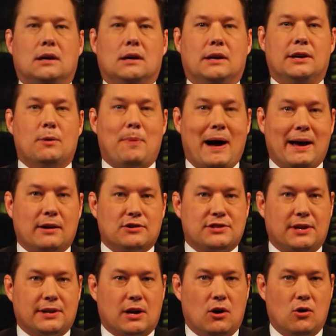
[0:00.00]
You know, buying or
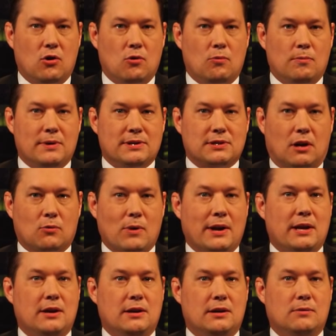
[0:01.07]
selling a home is
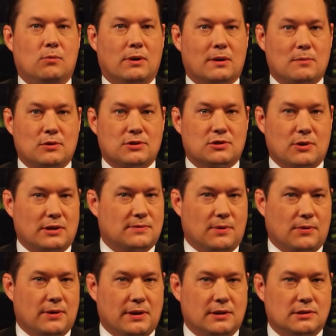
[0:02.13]
already one of the most stressful
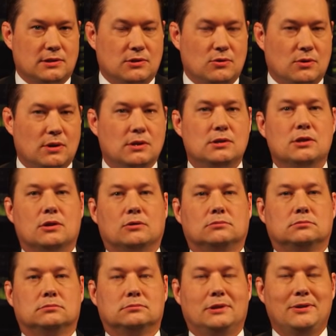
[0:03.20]
things you can do.
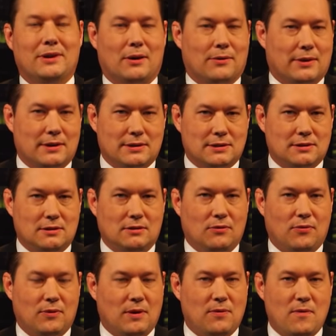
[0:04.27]
You know this.
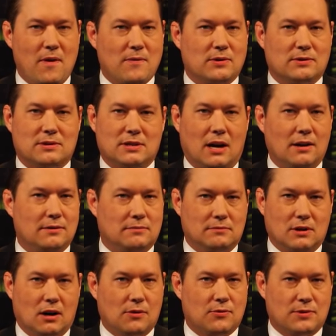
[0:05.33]
If you've ever gone
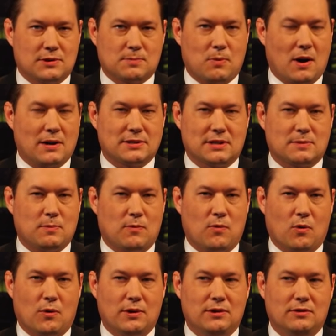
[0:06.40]
through this process
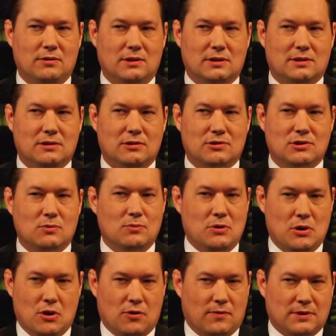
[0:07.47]
before, you're so
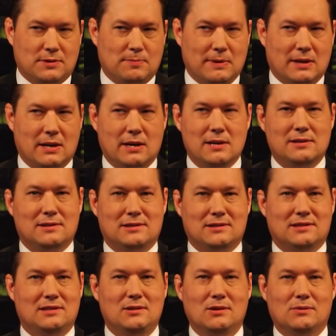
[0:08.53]
nervous because
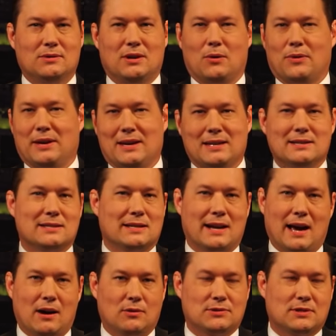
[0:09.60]
you don't know the ins and
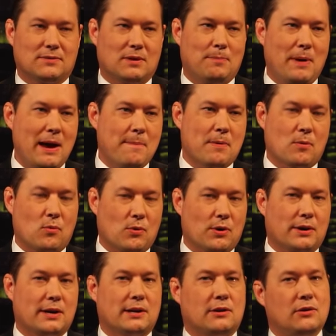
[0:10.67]
outs of the
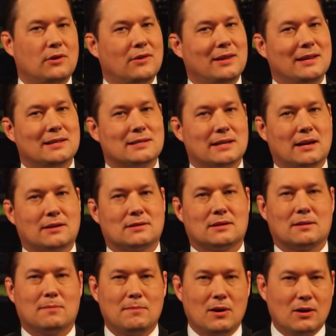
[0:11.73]
paperwork, and you don't know the ins and outs of
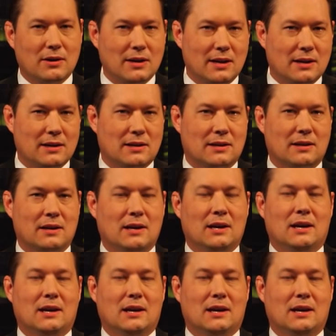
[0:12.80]
the market, and